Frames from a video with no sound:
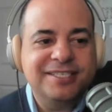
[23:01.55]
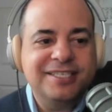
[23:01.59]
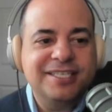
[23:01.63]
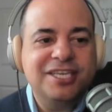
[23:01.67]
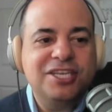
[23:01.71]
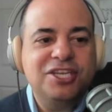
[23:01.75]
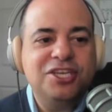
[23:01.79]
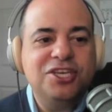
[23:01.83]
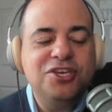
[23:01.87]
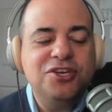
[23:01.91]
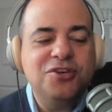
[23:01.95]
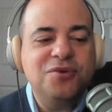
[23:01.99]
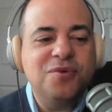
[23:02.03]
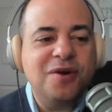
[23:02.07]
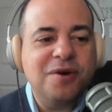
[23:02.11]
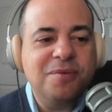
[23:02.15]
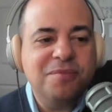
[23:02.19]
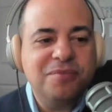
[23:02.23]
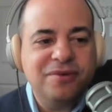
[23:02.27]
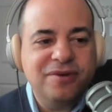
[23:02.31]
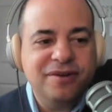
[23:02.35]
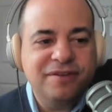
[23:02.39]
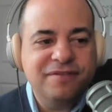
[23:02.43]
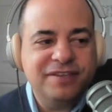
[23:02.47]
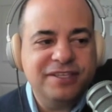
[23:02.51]
than you are
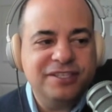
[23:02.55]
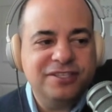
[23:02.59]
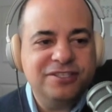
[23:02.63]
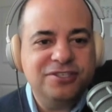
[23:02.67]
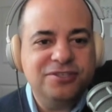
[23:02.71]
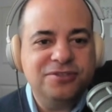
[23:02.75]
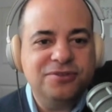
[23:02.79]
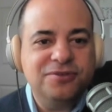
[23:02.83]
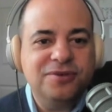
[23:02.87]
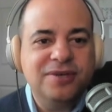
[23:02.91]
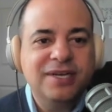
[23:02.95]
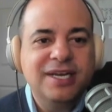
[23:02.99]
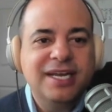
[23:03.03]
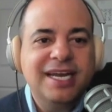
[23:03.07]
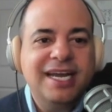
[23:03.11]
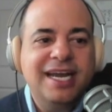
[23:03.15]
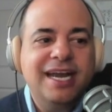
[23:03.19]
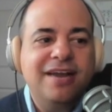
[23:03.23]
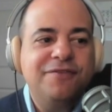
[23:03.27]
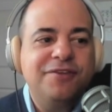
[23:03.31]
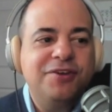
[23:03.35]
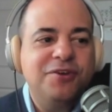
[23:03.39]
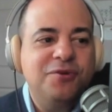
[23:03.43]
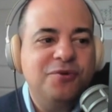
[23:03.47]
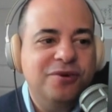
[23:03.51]
privy to,
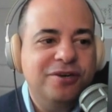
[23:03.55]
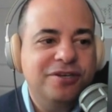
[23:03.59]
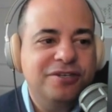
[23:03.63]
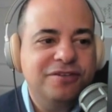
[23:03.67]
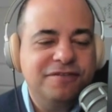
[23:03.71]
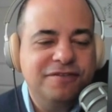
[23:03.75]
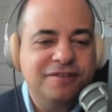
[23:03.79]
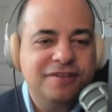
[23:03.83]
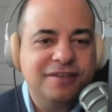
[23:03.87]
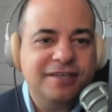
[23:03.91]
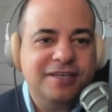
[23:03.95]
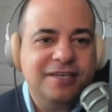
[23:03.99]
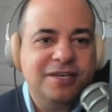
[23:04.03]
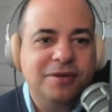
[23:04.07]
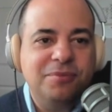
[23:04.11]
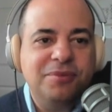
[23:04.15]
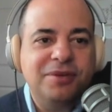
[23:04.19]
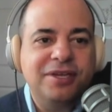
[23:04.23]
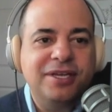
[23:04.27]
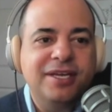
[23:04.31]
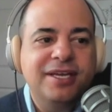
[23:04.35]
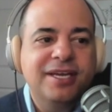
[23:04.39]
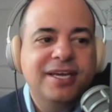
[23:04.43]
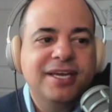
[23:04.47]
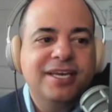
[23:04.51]
having worked for the
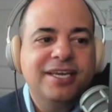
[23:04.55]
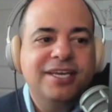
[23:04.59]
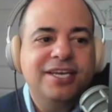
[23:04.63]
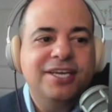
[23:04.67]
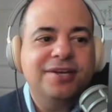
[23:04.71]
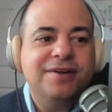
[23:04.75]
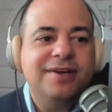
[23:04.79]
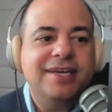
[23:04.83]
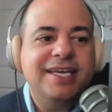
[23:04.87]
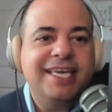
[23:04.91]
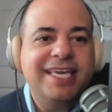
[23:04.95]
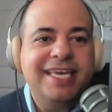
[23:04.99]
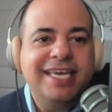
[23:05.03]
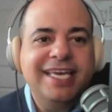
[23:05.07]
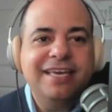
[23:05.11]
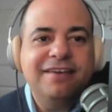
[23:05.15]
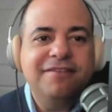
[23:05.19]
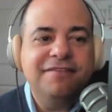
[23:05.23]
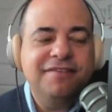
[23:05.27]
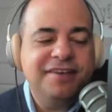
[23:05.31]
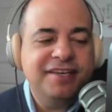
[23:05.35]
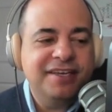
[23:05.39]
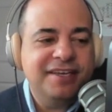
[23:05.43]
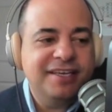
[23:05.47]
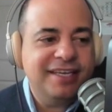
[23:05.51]
company,
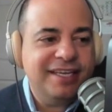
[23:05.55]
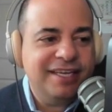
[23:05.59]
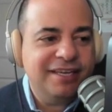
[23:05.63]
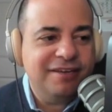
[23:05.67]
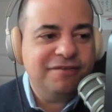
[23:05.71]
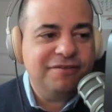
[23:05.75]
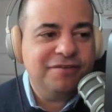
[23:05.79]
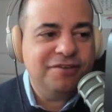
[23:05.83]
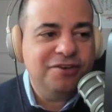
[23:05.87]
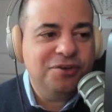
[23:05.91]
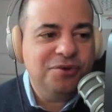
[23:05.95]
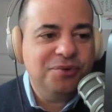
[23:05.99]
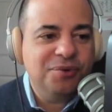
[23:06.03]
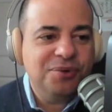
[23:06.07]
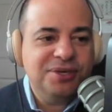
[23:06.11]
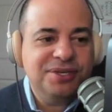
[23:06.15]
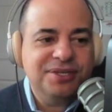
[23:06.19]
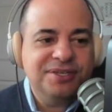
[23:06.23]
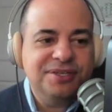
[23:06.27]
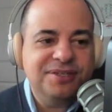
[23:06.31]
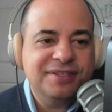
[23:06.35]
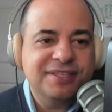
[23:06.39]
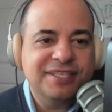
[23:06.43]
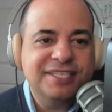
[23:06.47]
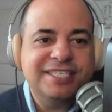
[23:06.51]
even if you
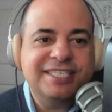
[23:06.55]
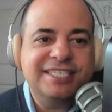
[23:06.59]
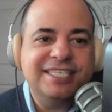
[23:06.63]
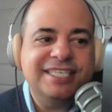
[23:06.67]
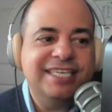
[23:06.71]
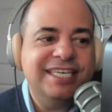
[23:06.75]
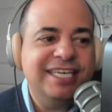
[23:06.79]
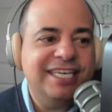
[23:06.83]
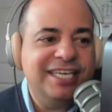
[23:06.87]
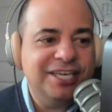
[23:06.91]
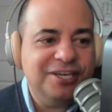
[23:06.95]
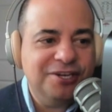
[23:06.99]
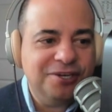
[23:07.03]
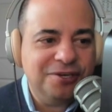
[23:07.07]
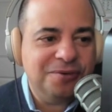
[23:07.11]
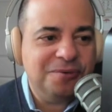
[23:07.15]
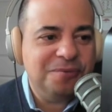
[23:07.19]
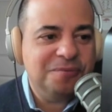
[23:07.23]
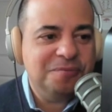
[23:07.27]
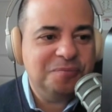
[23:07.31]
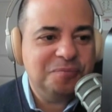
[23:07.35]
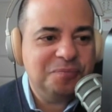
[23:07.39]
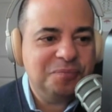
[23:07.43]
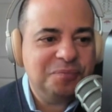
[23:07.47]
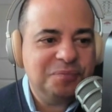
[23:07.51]
were the CEO.
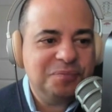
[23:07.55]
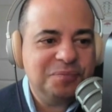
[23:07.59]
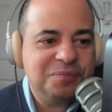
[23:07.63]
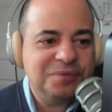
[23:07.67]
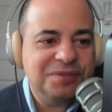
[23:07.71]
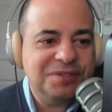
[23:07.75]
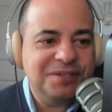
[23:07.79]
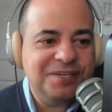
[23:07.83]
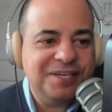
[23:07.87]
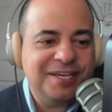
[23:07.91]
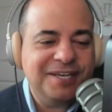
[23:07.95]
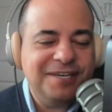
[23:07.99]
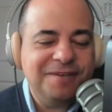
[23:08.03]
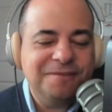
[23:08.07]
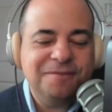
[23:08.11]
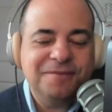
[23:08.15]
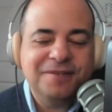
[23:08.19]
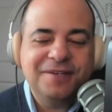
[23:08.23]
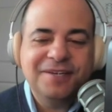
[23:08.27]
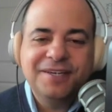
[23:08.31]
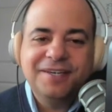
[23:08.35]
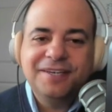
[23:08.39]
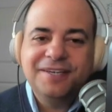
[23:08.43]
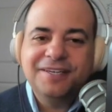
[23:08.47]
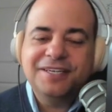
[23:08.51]
Okay,
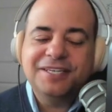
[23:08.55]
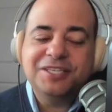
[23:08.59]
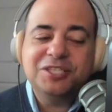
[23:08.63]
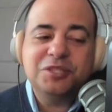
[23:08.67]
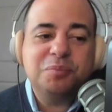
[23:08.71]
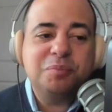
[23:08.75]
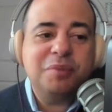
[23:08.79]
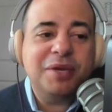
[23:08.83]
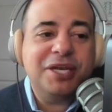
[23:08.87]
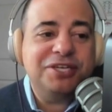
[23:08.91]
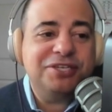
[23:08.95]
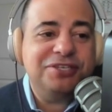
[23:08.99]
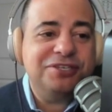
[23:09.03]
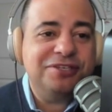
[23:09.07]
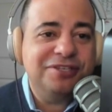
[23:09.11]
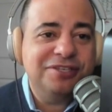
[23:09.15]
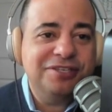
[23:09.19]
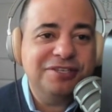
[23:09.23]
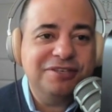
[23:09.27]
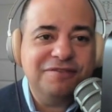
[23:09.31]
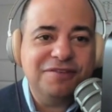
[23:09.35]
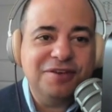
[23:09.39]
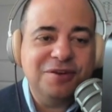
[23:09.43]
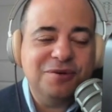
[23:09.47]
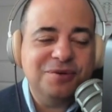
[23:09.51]

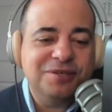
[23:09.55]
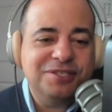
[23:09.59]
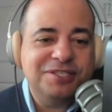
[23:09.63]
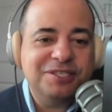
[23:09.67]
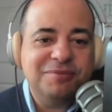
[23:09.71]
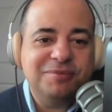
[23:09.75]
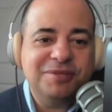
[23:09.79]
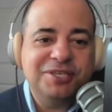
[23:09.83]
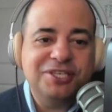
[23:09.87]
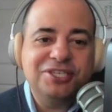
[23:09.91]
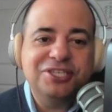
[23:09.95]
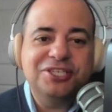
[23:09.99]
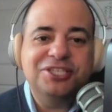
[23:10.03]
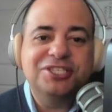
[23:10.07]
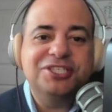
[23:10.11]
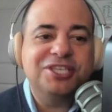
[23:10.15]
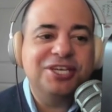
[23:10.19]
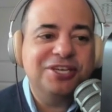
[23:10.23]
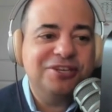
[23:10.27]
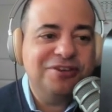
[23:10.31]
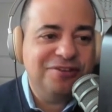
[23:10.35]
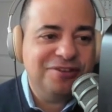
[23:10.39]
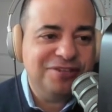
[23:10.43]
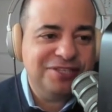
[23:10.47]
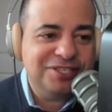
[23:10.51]
especially if you were somebody just
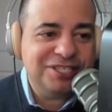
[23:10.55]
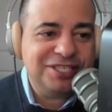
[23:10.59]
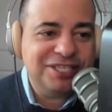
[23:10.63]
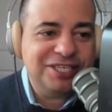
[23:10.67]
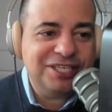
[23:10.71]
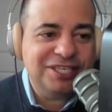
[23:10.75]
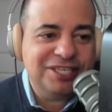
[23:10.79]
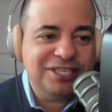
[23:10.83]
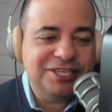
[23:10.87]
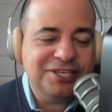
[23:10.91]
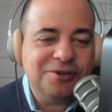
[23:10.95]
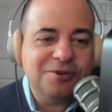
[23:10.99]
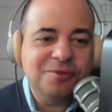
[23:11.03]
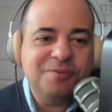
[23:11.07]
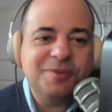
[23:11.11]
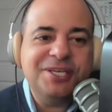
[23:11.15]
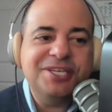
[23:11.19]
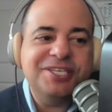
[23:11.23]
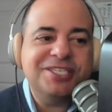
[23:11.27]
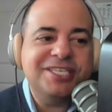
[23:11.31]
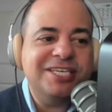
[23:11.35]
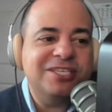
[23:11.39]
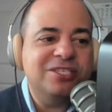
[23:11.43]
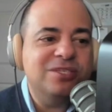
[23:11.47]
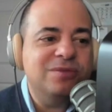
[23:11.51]
under the CEO,
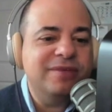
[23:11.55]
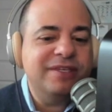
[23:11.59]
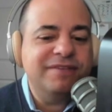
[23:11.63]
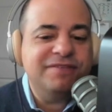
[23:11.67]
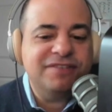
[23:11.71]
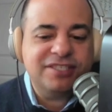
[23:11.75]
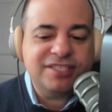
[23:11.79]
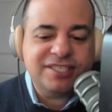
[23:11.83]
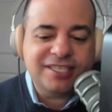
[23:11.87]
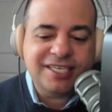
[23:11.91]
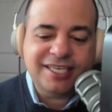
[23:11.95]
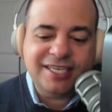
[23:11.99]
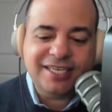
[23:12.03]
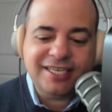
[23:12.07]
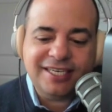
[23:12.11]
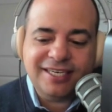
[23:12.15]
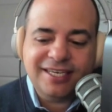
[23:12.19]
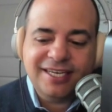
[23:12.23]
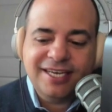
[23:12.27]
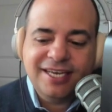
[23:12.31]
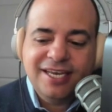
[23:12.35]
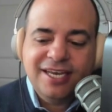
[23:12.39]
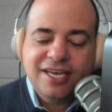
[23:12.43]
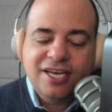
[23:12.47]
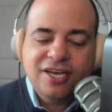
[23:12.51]
because as we've
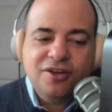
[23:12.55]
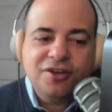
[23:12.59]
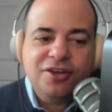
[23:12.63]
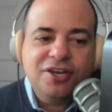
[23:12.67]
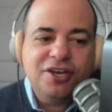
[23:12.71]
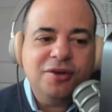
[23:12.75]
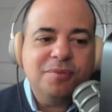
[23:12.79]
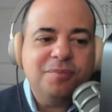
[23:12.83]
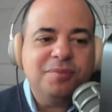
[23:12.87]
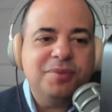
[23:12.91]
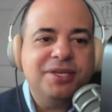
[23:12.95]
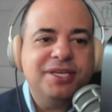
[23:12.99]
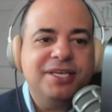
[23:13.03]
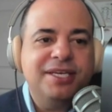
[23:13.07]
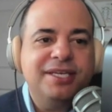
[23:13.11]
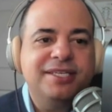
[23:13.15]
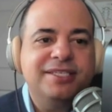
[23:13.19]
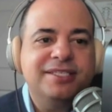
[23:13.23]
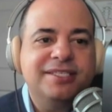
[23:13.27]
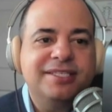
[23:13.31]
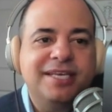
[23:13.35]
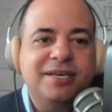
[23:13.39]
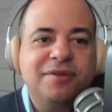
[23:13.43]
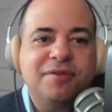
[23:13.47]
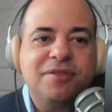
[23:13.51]
seen,
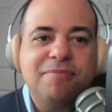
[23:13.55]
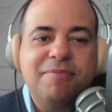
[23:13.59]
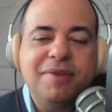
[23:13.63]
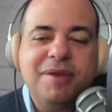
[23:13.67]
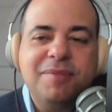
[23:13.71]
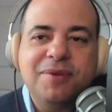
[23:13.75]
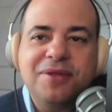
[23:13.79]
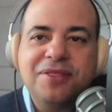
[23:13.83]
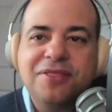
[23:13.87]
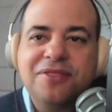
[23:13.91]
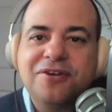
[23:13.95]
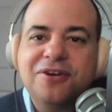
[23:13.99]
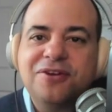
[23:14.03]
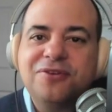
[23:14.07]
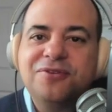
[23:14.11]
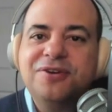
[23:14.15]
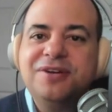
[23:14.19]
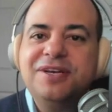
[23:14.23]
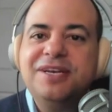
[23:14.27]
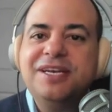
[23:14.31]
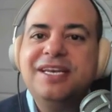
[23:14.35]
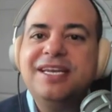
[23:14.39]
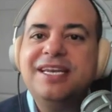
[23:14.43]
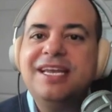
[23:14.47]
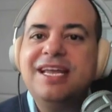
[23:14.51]
companies that people thought
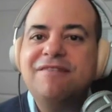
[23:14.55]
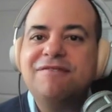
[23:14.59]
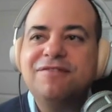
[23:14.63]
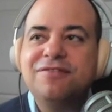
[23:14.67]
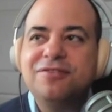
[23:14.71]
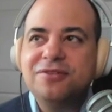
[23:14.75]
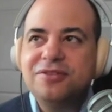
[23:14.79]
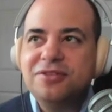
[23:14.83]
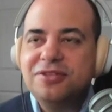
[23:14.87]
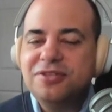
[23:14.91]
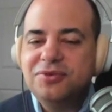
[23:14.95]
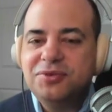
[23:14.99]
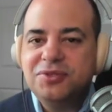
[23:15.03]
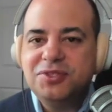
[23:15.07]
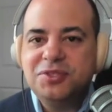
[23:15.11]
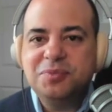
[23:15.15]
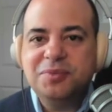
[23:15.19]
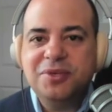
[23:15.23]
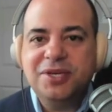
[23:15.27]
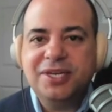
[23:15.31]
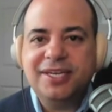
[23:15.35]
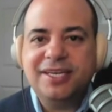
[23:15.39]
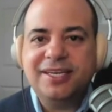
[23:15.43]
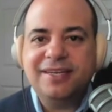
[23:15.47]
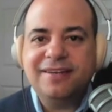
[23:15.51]
could never lose
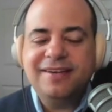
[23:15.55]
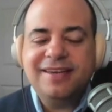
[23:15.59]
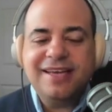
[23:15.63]
money,